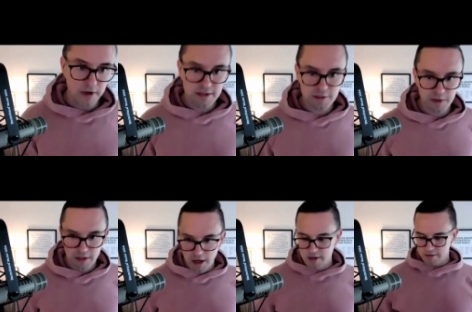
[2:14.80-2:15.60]
but it's
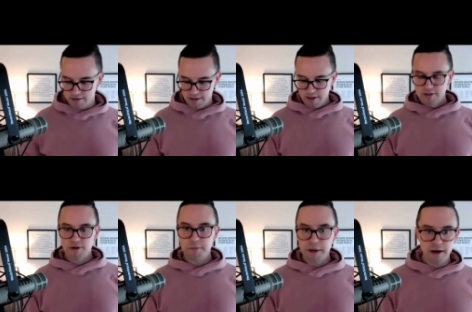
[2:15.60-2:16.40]
McDonald's.
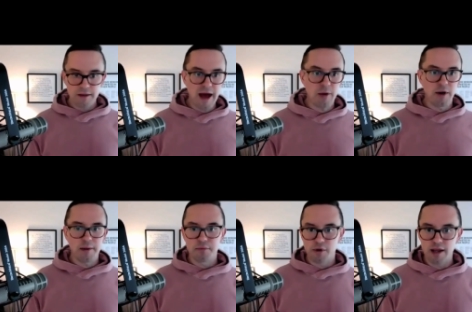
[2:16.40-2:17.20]
So compare that when
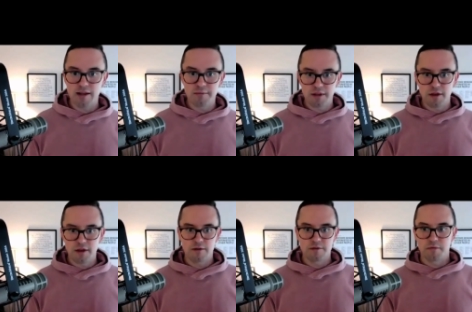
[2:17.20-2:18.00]
I bring in the
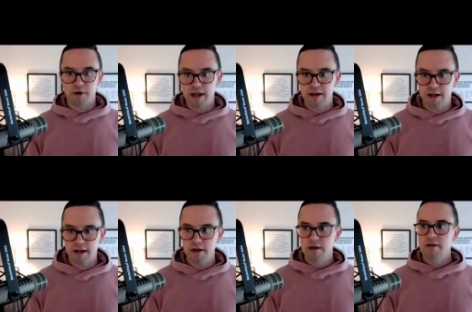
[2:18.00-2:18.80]
McDonald's
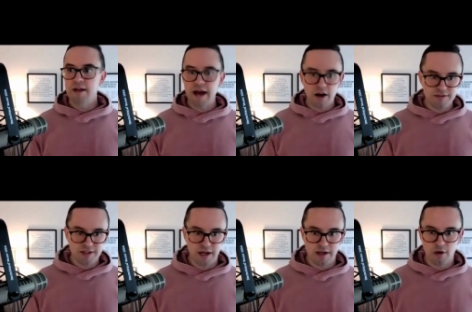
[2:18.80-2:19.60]
branding, now all of a
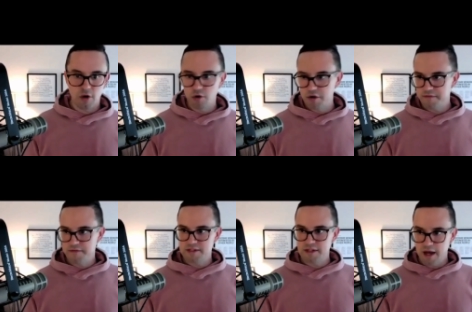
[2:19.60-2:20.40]
sudden a whole
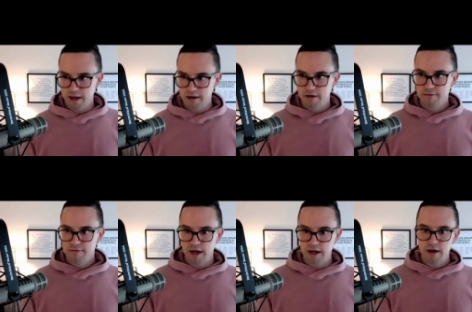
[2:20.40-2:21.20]
different slide,
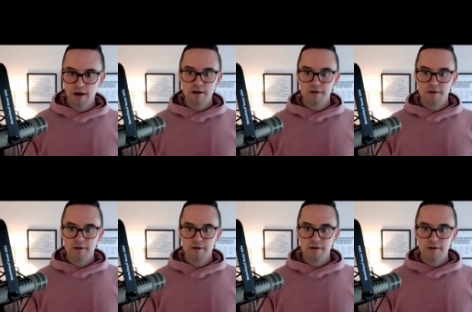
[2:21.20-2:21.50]
right?